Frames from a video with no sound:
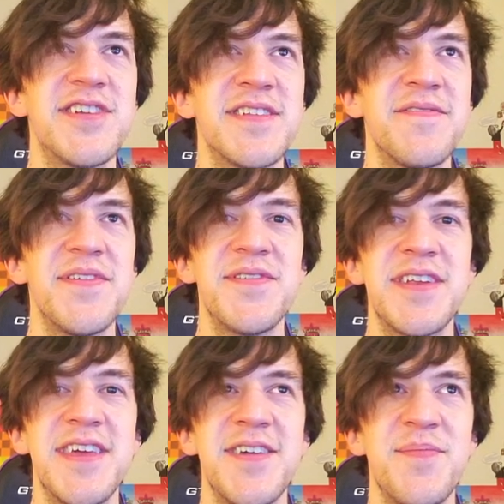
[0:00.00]
are just a few
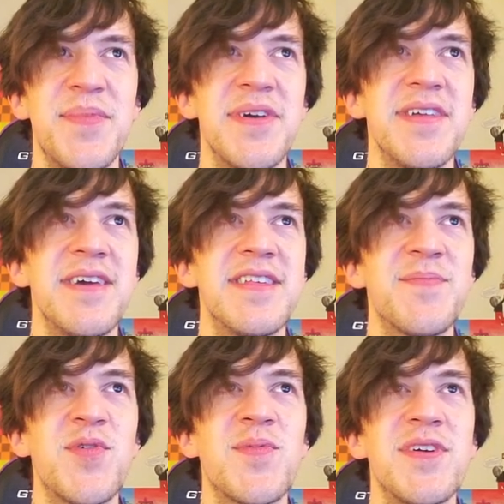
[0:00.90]
to name, but yeah, this
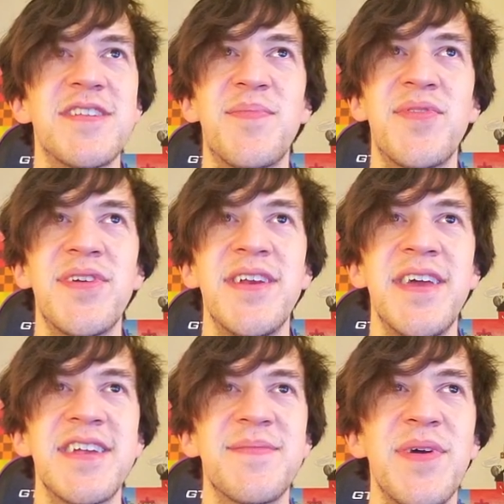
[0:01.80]
Pokemon's pretty
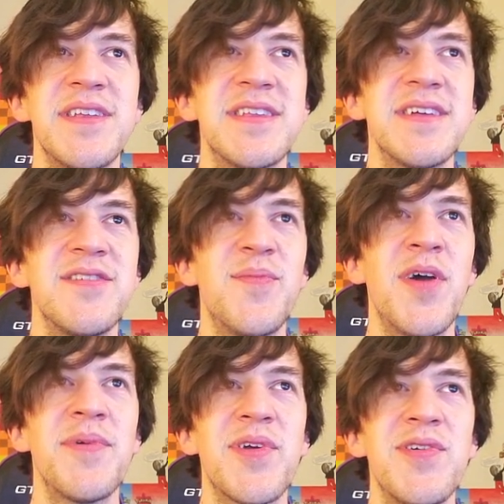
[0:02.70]
dang spicy. You
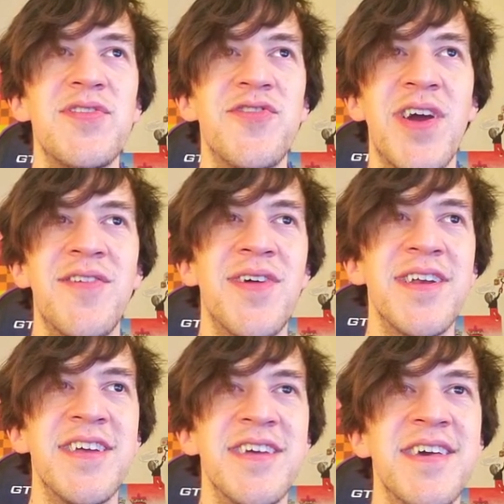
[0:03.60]
probably could try to
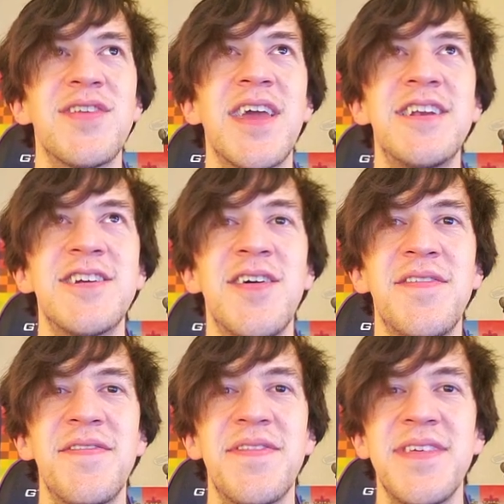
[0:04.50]
run it. Could catch
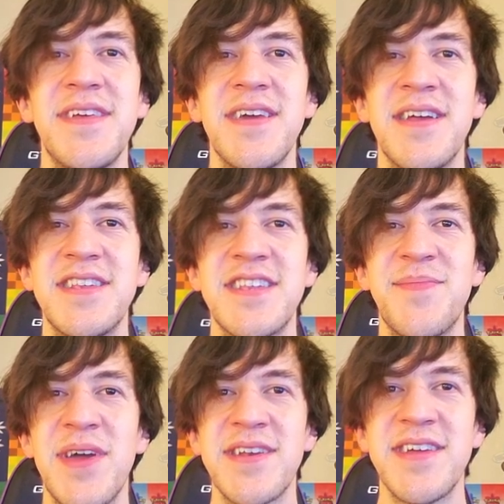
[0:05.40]
off the
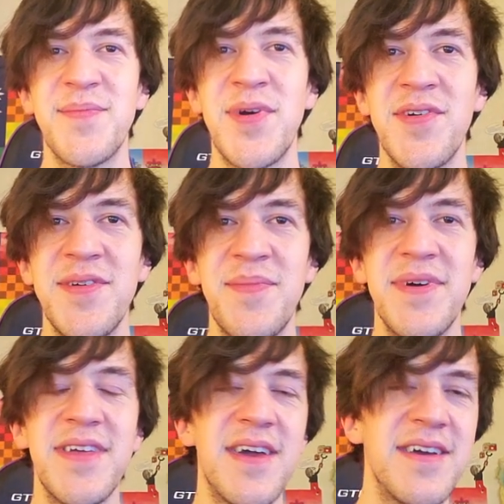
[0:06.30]
unsuspecting opponent,
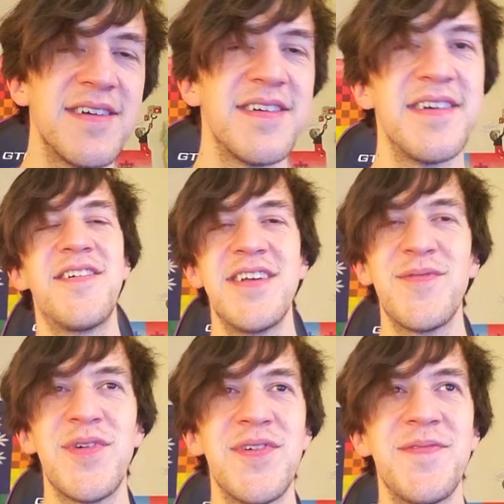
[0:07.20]
but yeah. Alright,
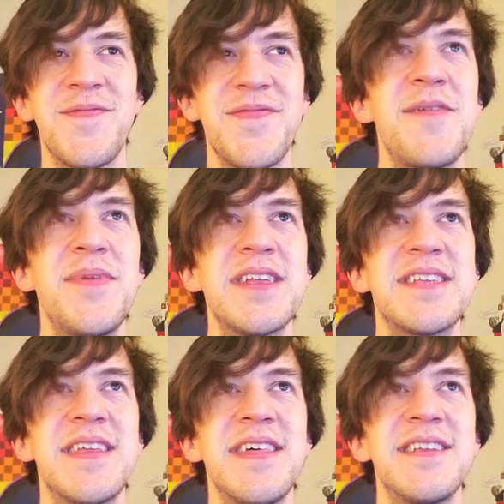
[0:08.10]
well, that being
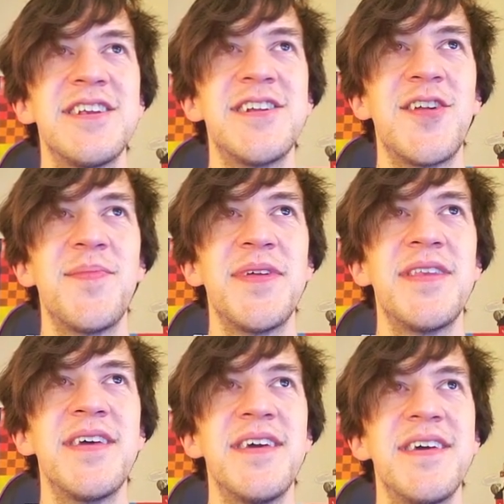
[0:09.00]
said, ladies and
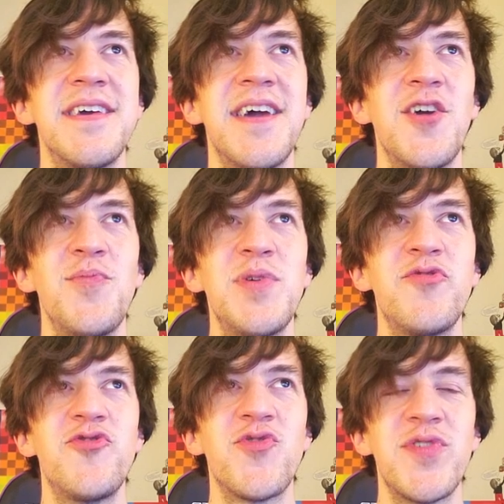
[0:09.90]
gentlemen, I hope you
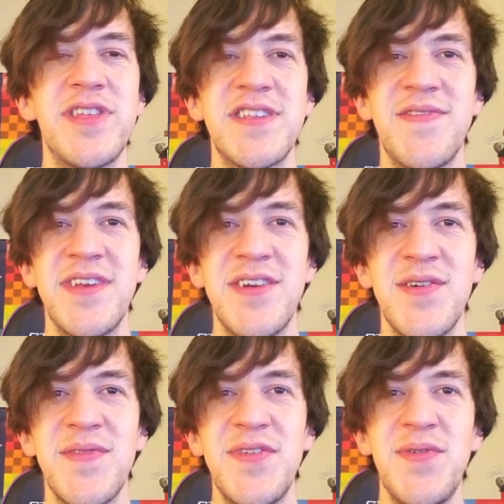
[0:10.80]
enjoyed this
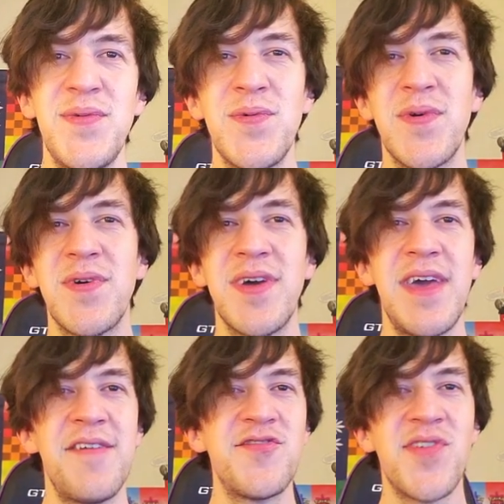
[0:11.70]
video. If you
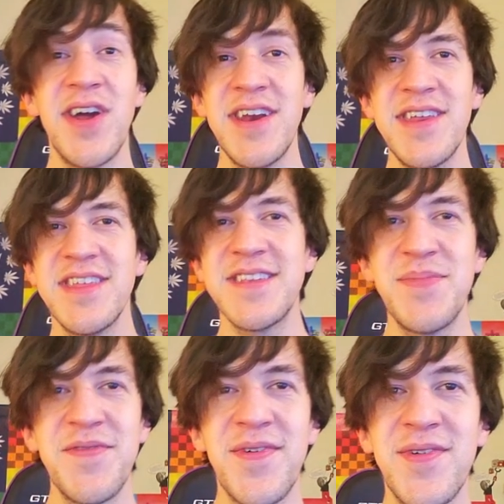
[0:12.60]
have tried any of these
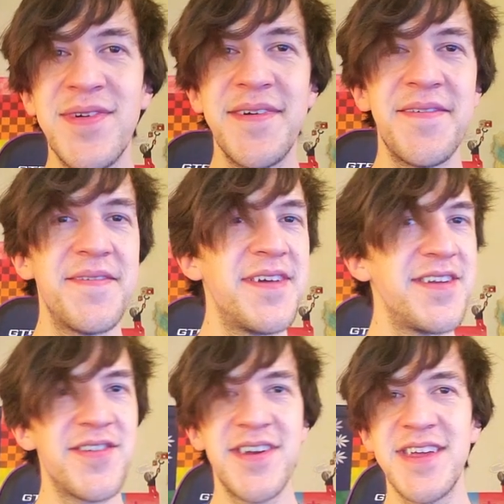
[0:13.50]
before, or if
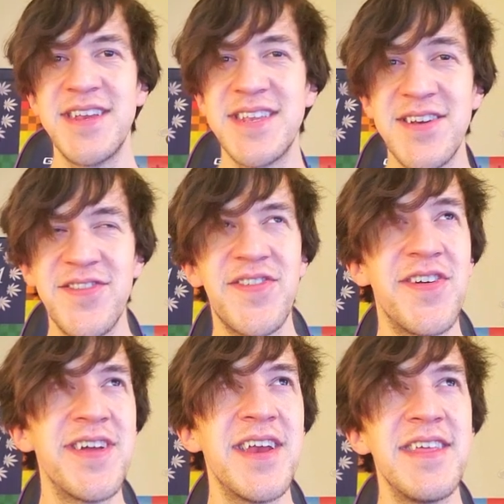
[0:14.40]
you're going to consider
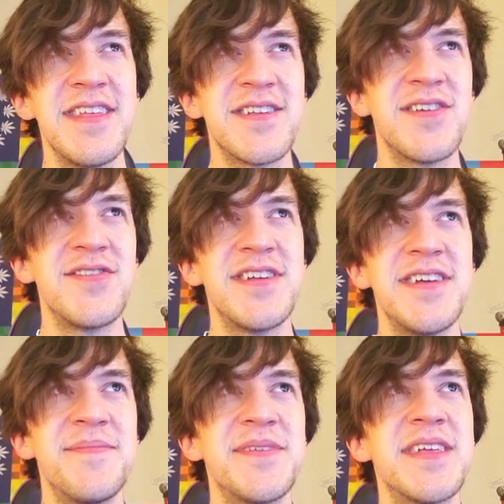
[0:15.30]
trying any of these on your
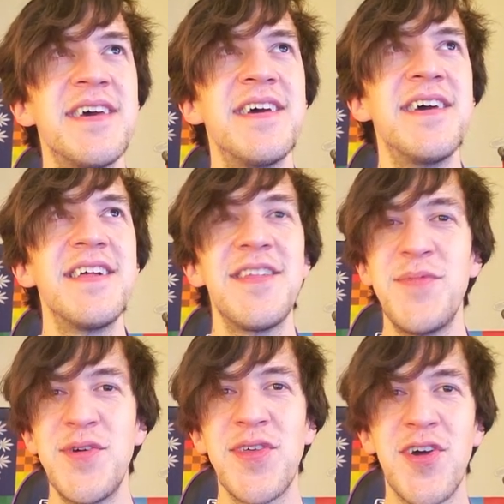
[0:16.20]
teams, let
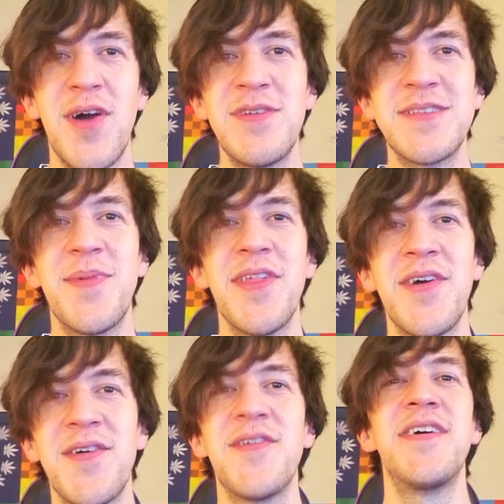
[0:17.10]
me know in the comments
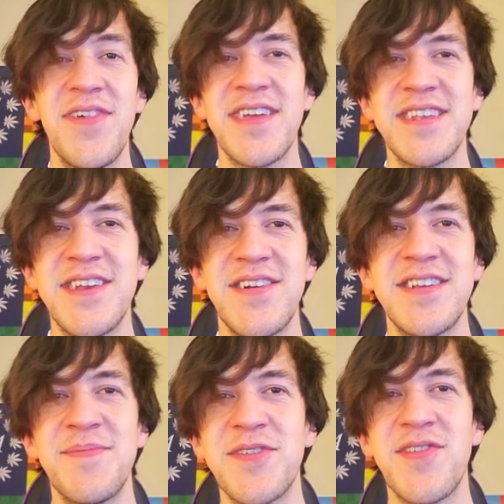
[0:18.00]
below. Definitely consider
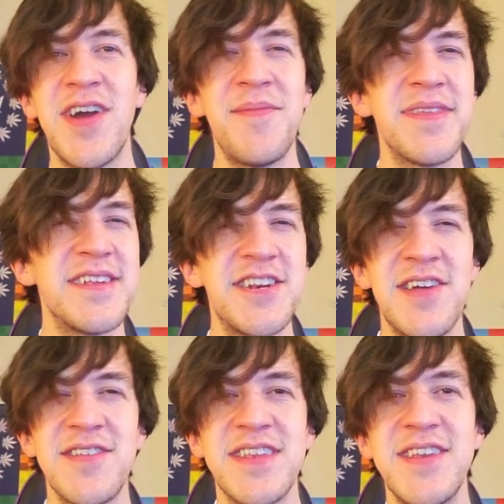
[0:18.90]
subscribing. This
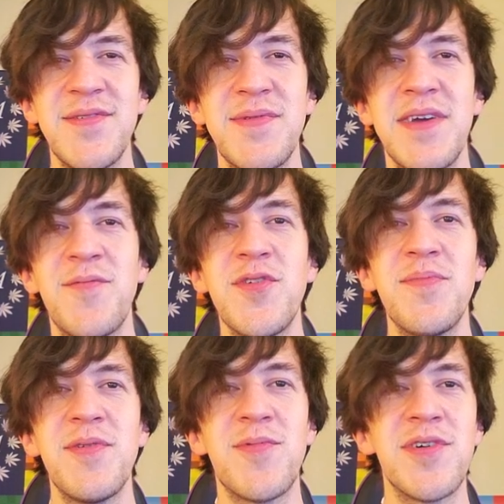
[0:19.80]
channel is new, and I
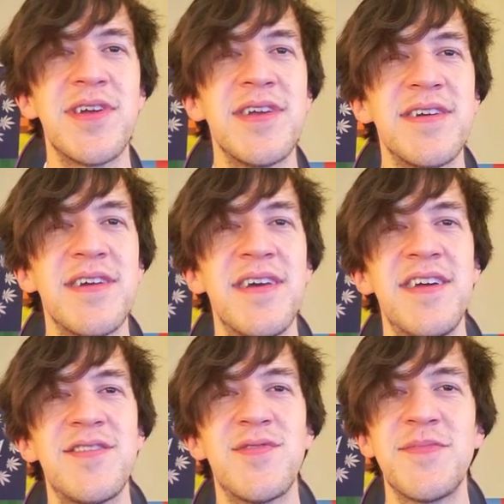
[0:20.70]
will be working
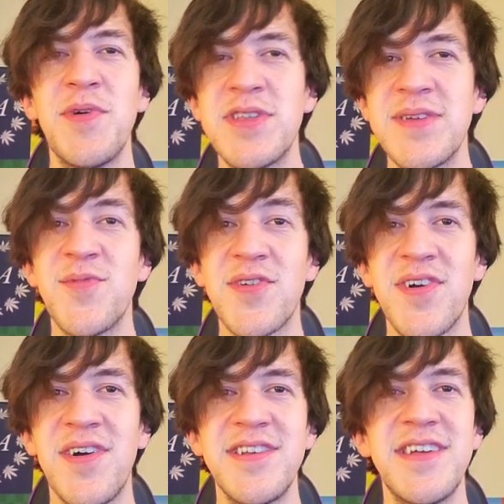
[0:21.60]
towards posting more
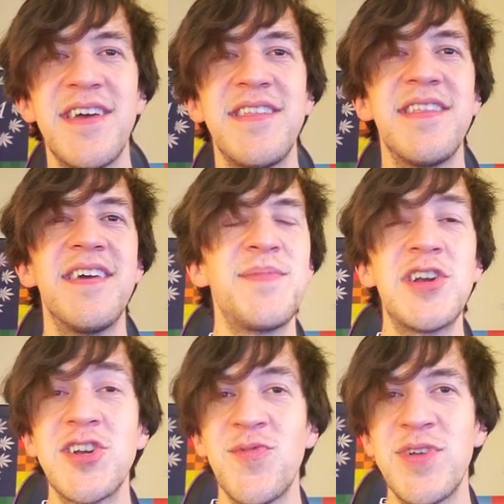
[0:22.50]
content,
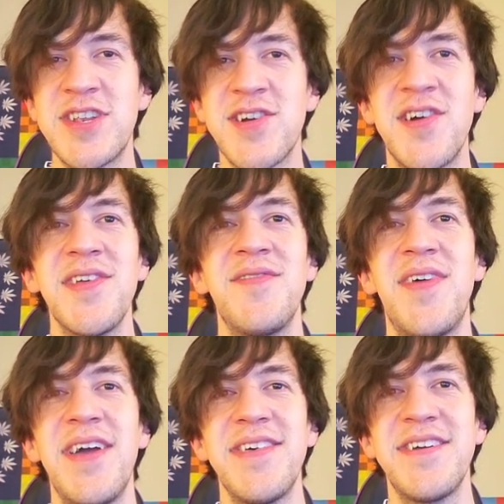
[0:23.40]
especially when Scarlet and
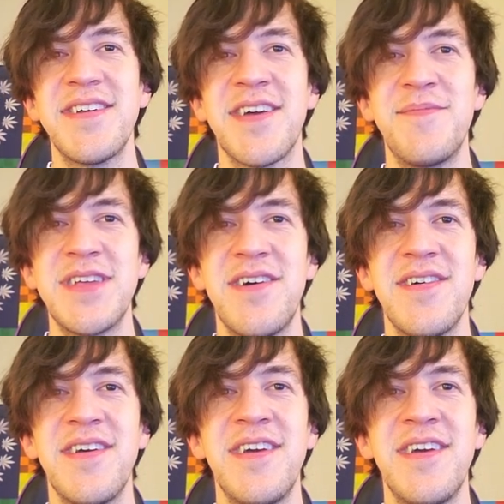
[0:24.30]
Violet comes out.